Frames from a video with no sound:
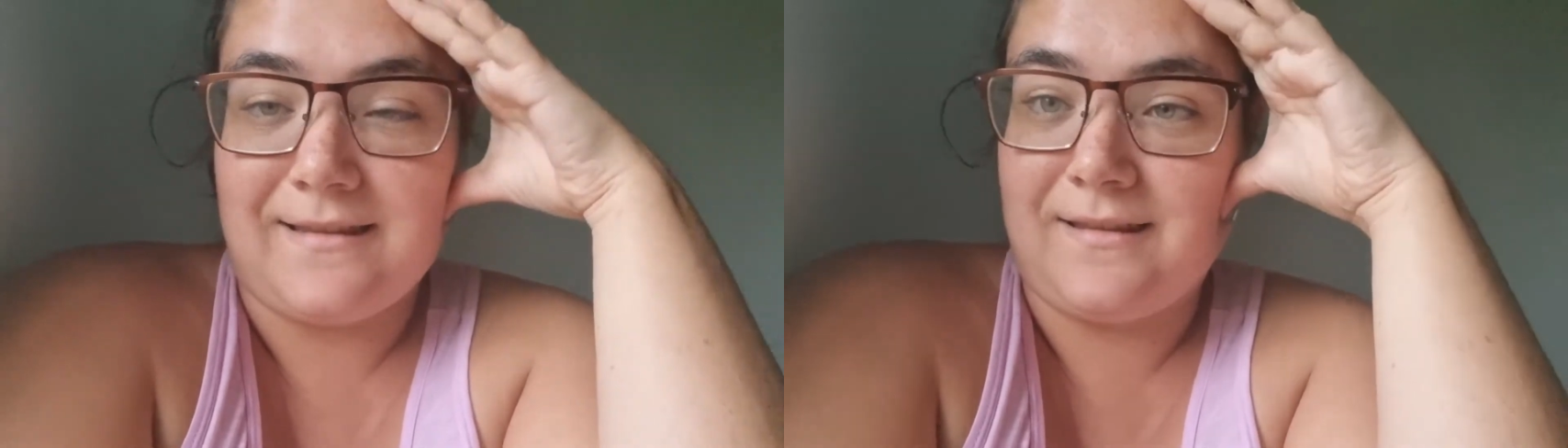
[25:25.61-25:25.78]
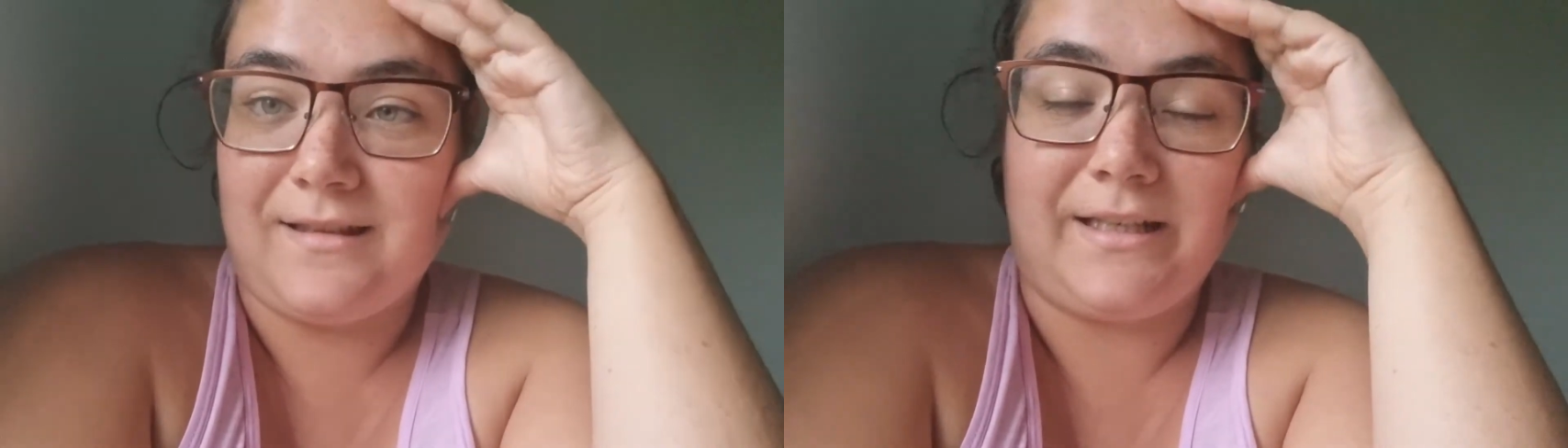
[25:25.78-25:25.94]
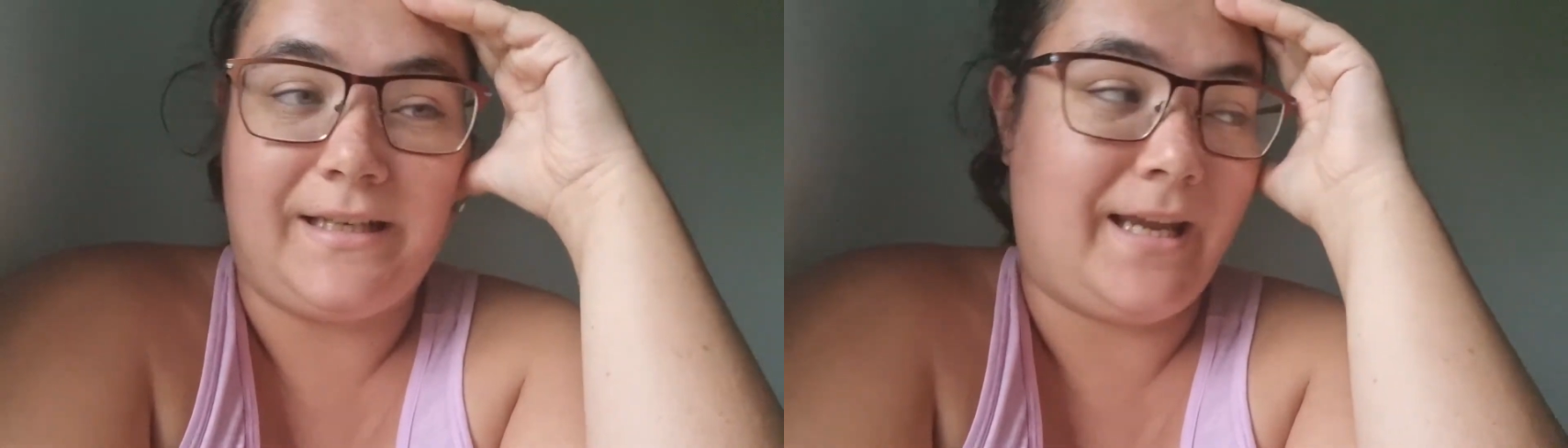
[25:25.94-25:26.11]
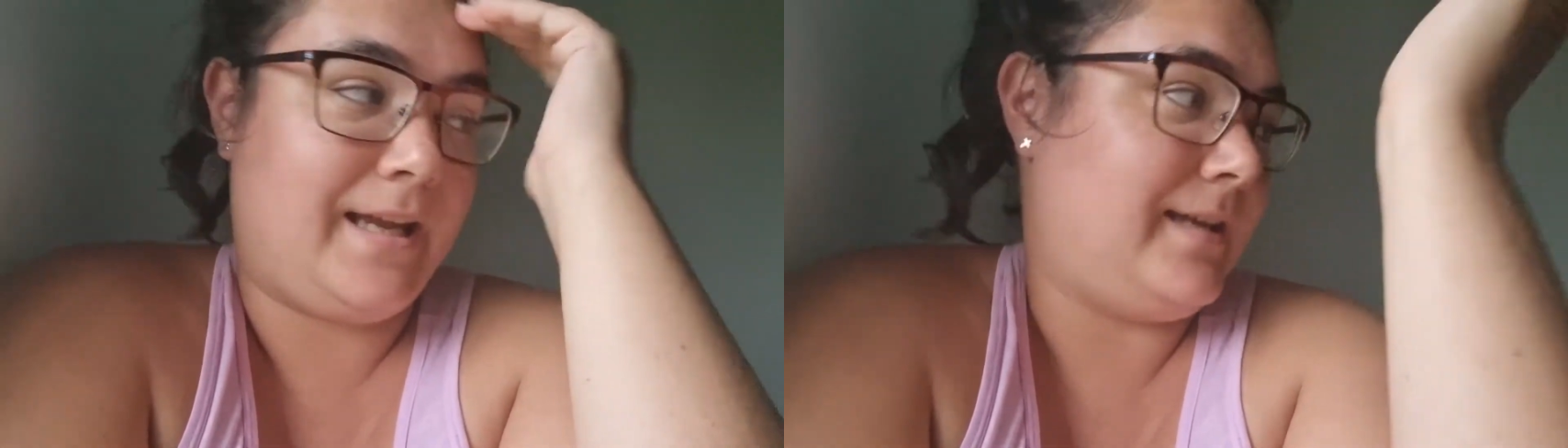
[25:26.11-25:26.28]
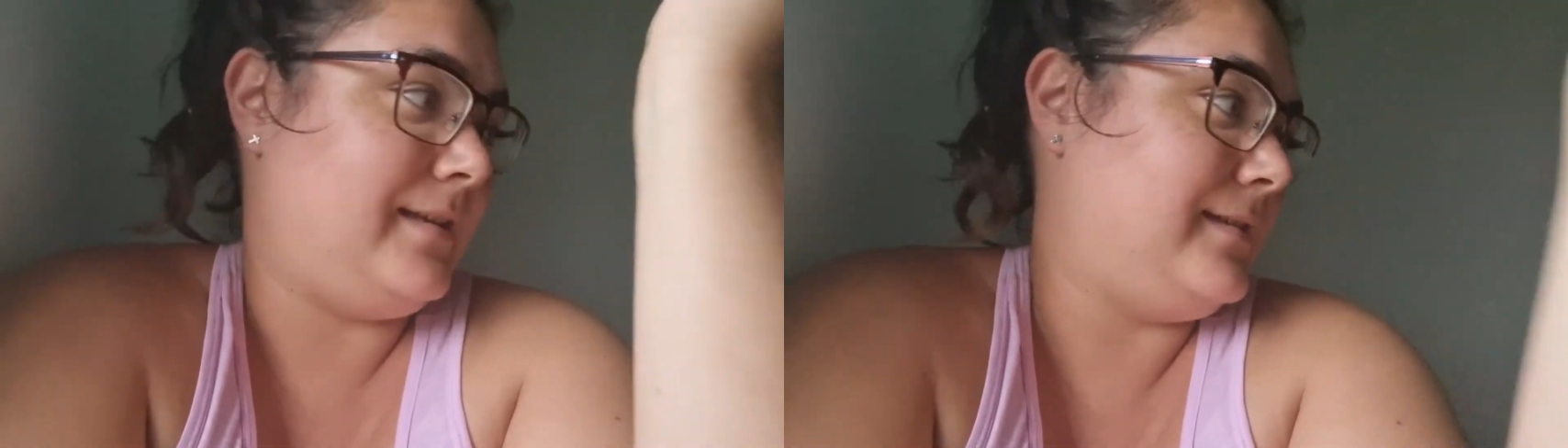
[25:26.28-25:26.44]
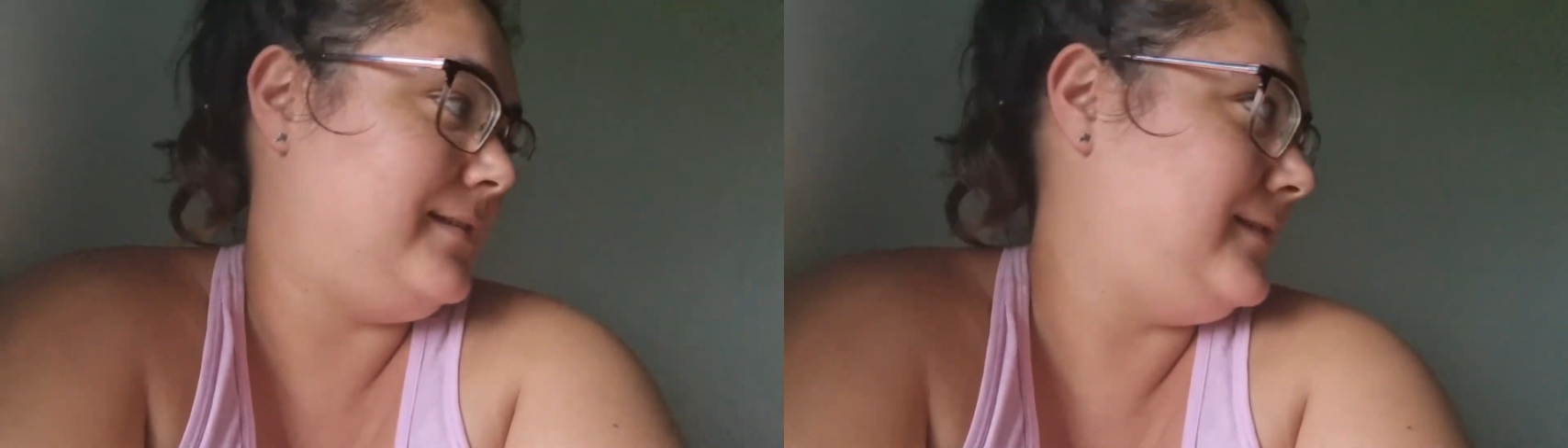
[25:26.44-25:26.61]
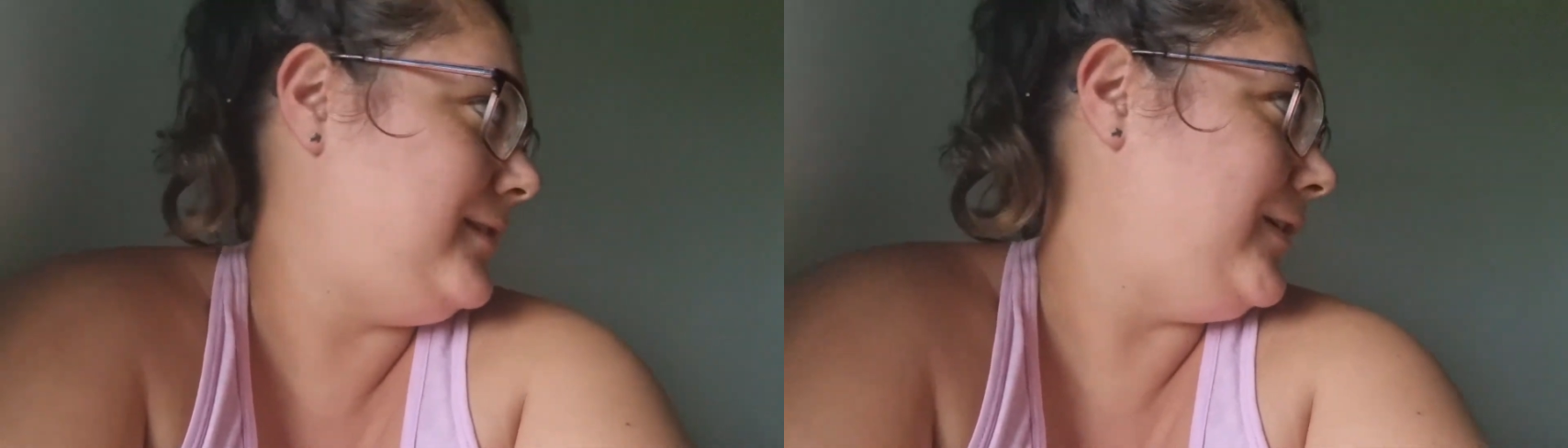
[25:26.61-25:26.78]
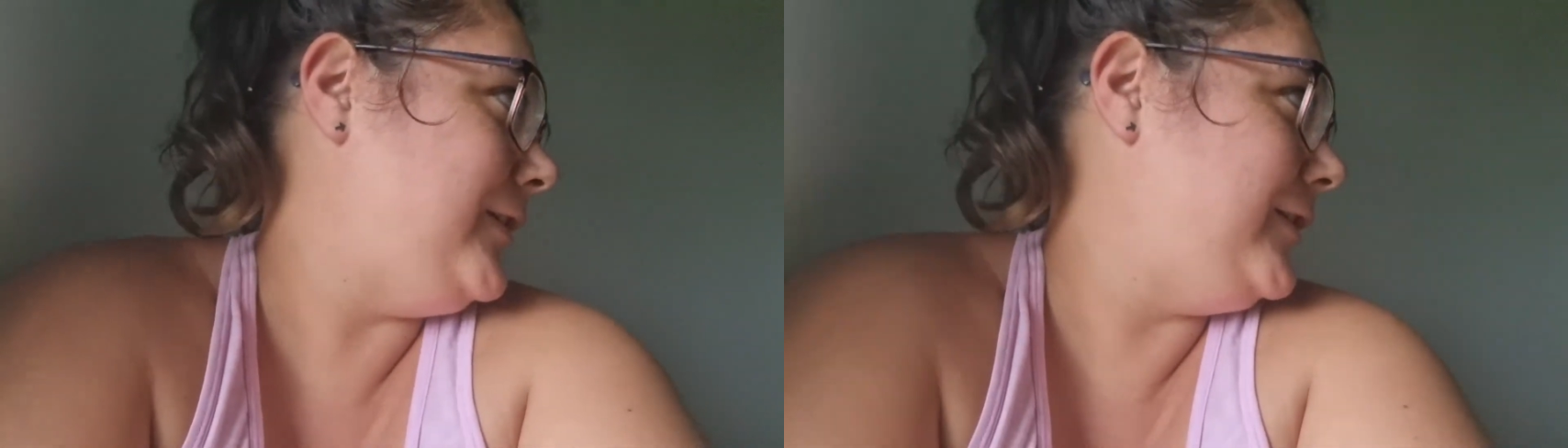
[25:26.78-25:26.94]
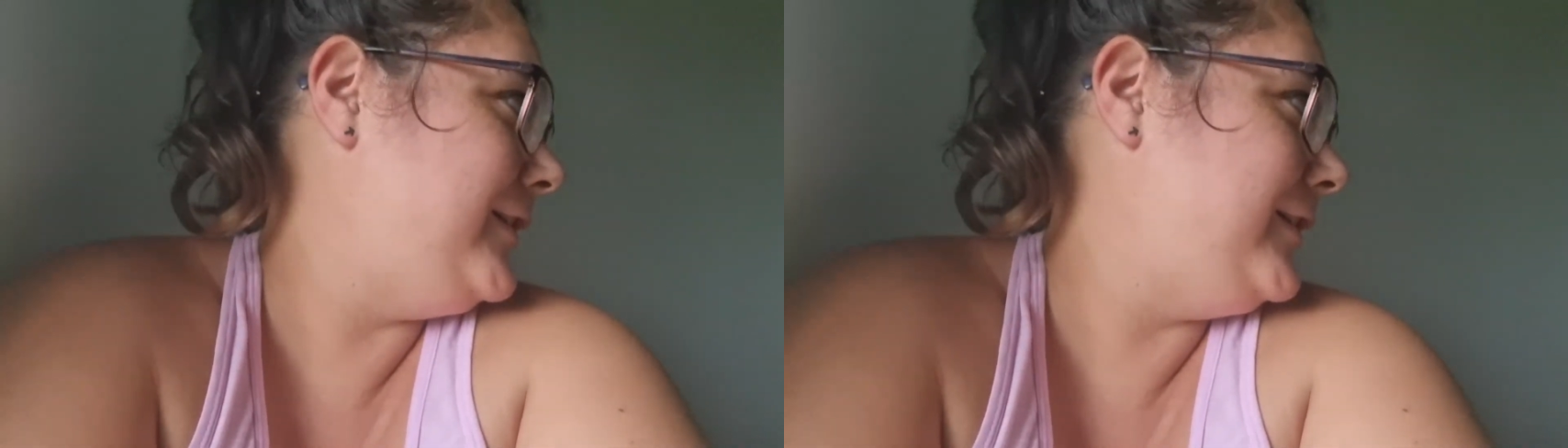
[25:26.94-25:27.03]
30 days, so